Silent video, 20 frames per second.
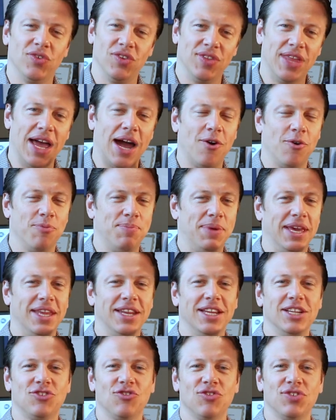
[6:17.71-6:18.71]
So that would be
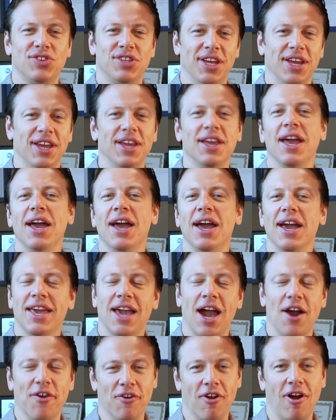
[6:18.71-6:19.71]
an interesting
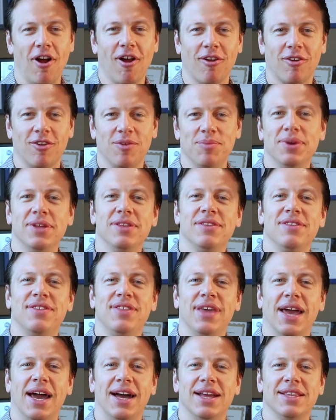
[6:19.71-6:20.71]
counter argument
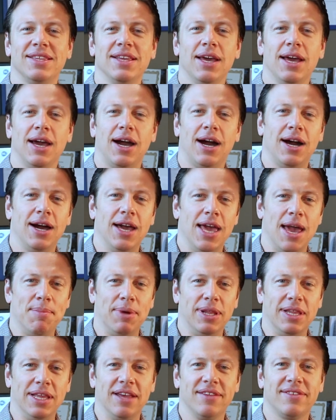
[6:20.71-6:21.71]
that
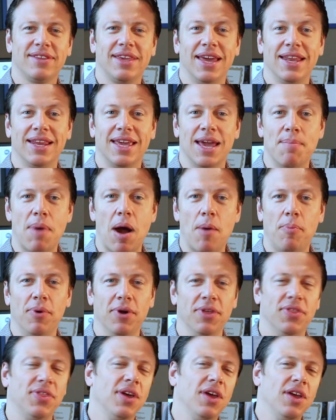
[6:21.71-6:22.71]
MLS can come up
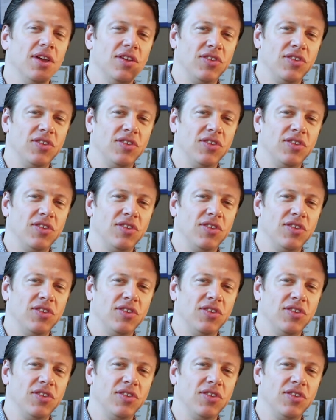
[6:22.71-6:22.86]
with.